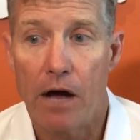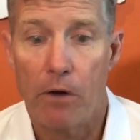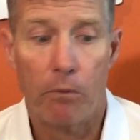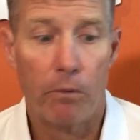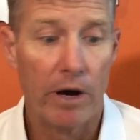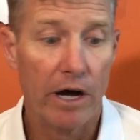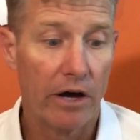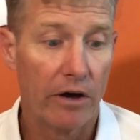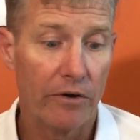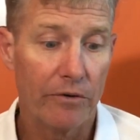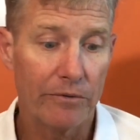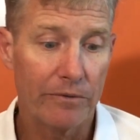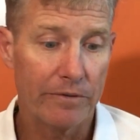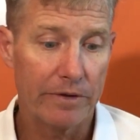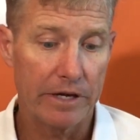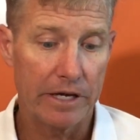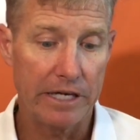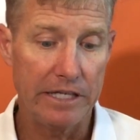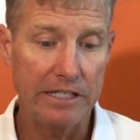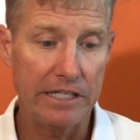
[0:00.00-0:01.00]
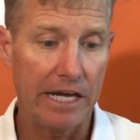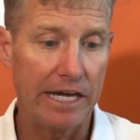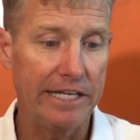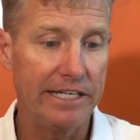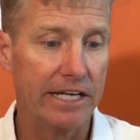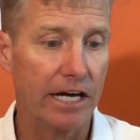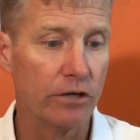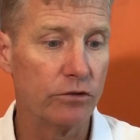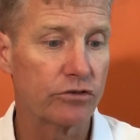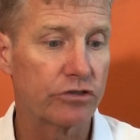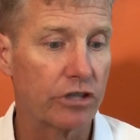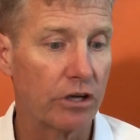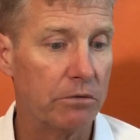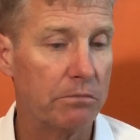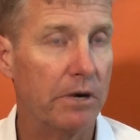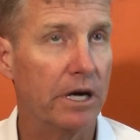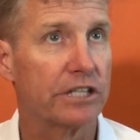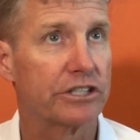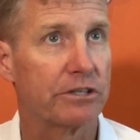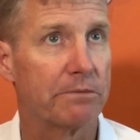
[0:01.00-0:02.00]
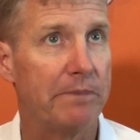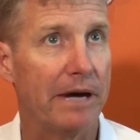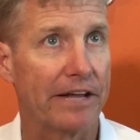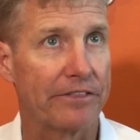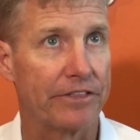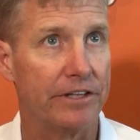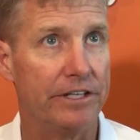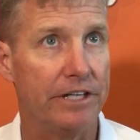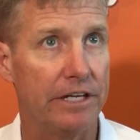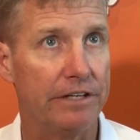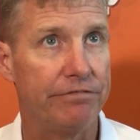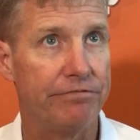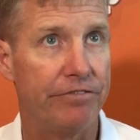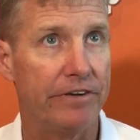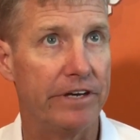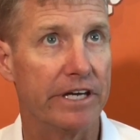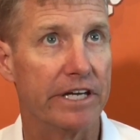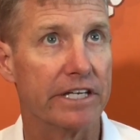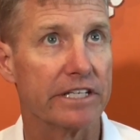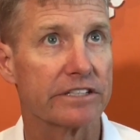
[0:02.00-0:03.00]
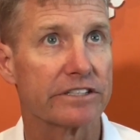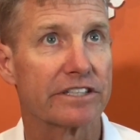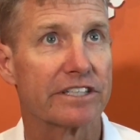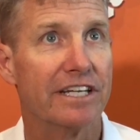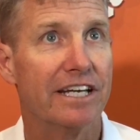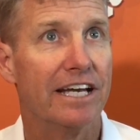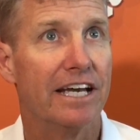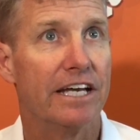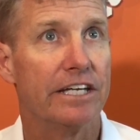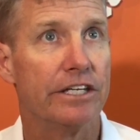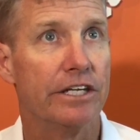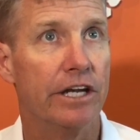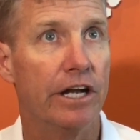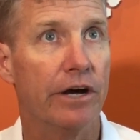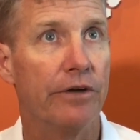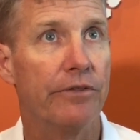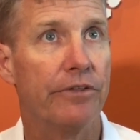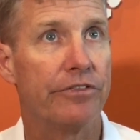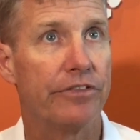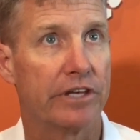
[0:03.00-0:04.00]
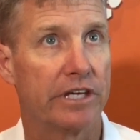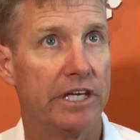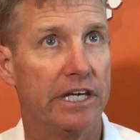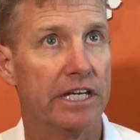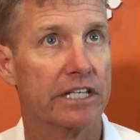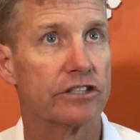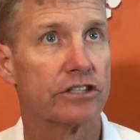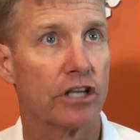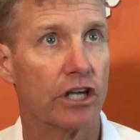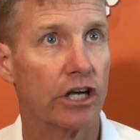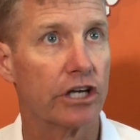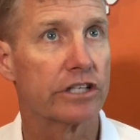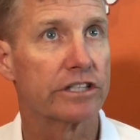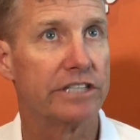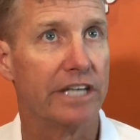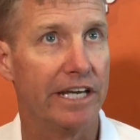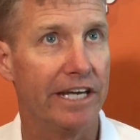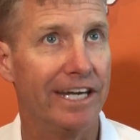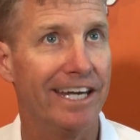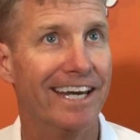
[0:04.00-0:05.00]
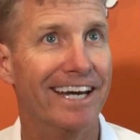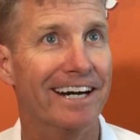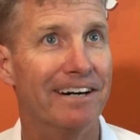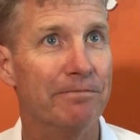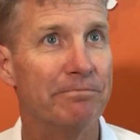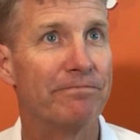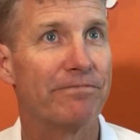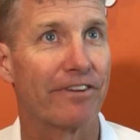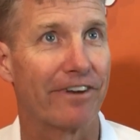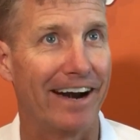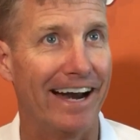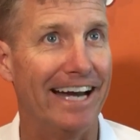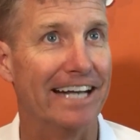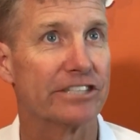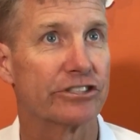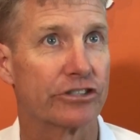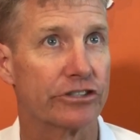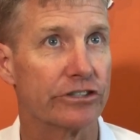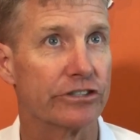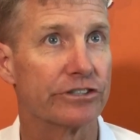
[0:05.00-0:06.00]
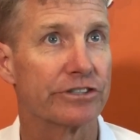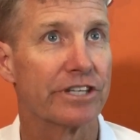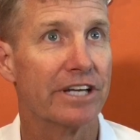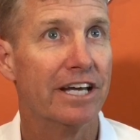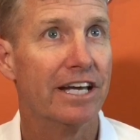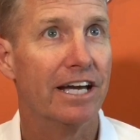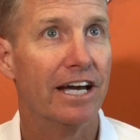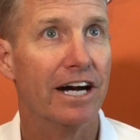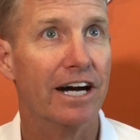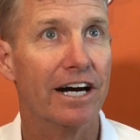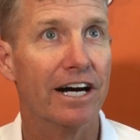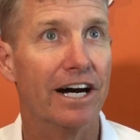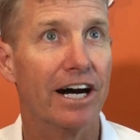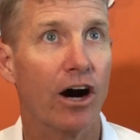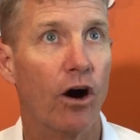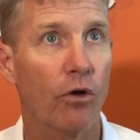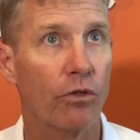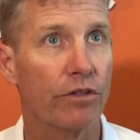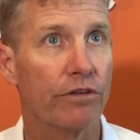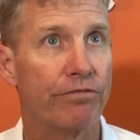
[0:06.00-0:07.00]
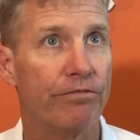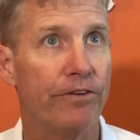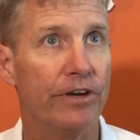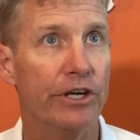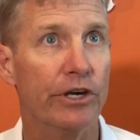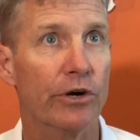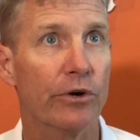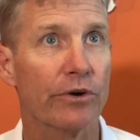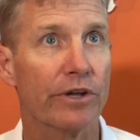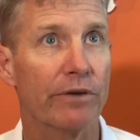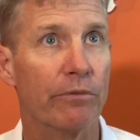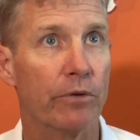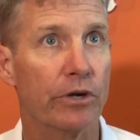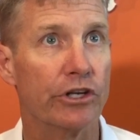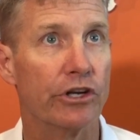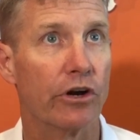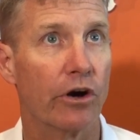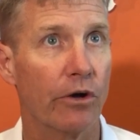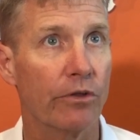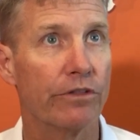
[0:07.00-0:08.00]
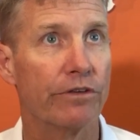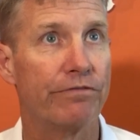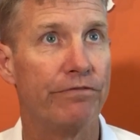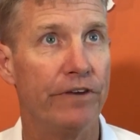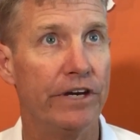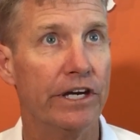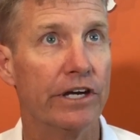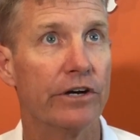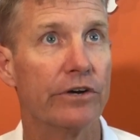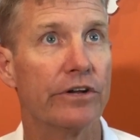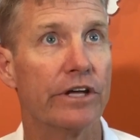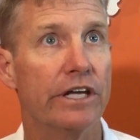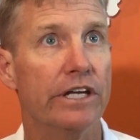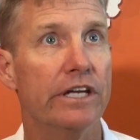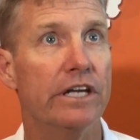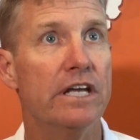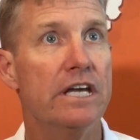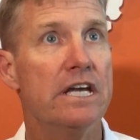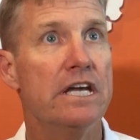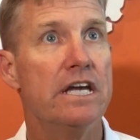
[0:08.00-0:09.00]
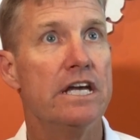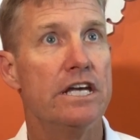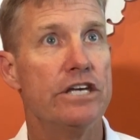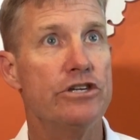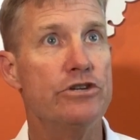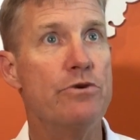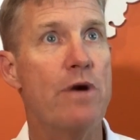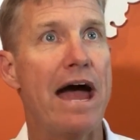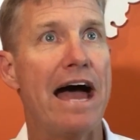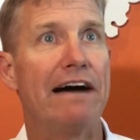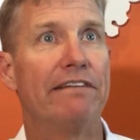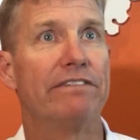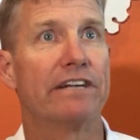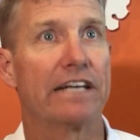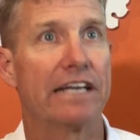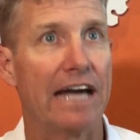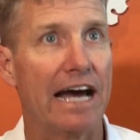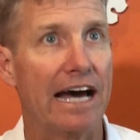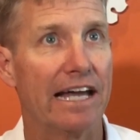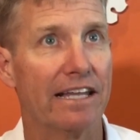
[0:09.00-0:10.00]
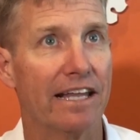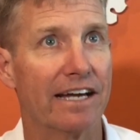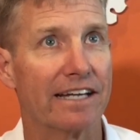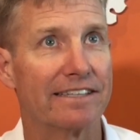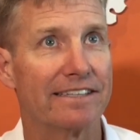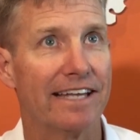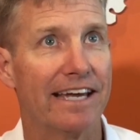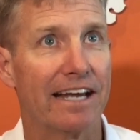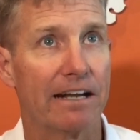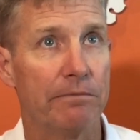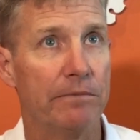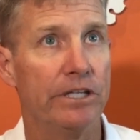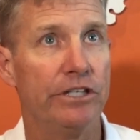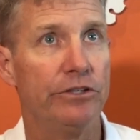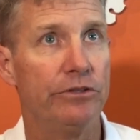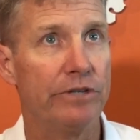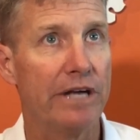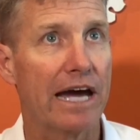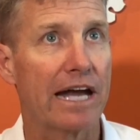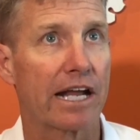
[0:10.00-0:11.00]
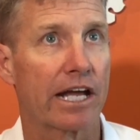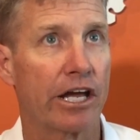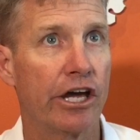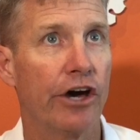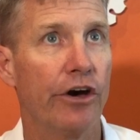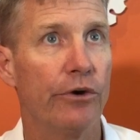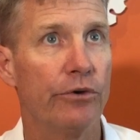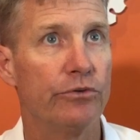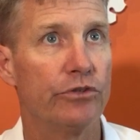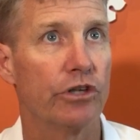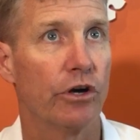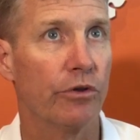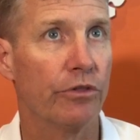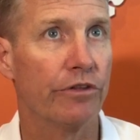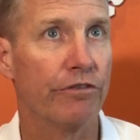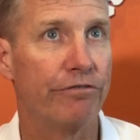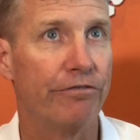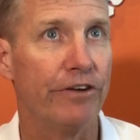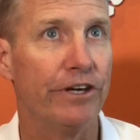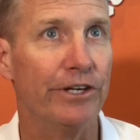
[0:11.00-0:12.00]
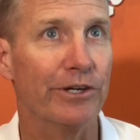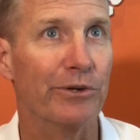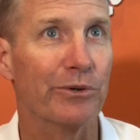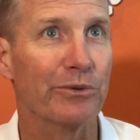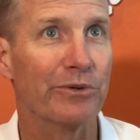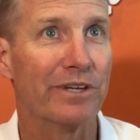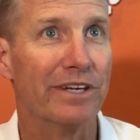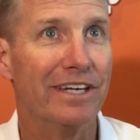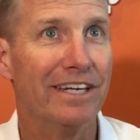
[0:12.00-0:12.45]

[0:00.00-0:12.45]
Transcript: Well, he knows so much about the defense, you know, that the kids look to him for answers on the field. And when you're on the field and you have a guy like that, I mean, you've got a coach on the field.